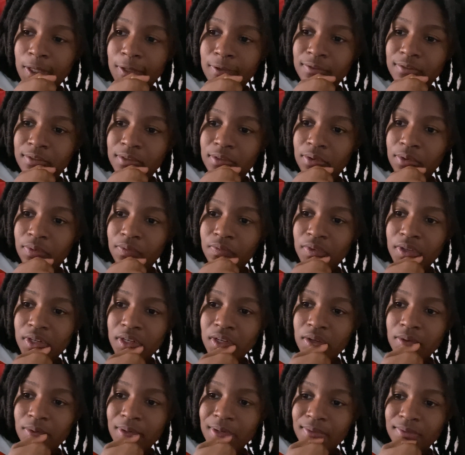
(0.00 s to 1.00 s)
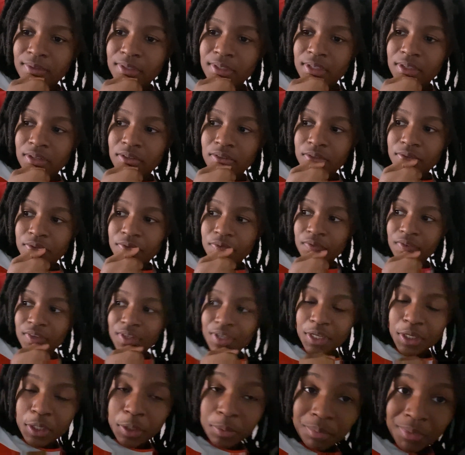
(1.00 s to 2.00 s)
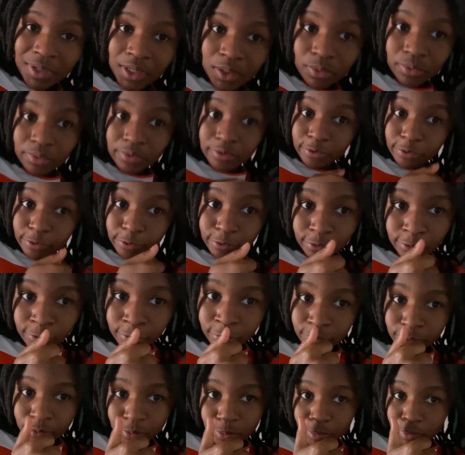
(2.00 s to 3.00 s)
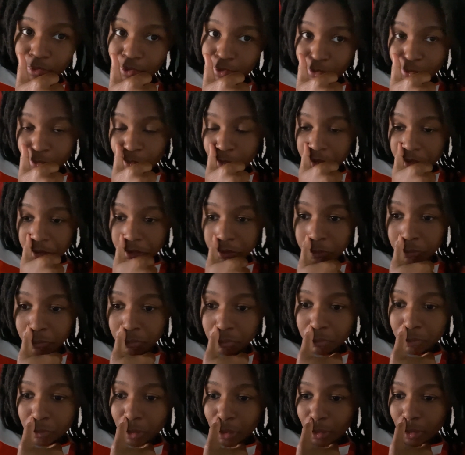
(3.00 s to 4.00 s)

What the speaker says: So I'm going to go downstairs and eat me a little something.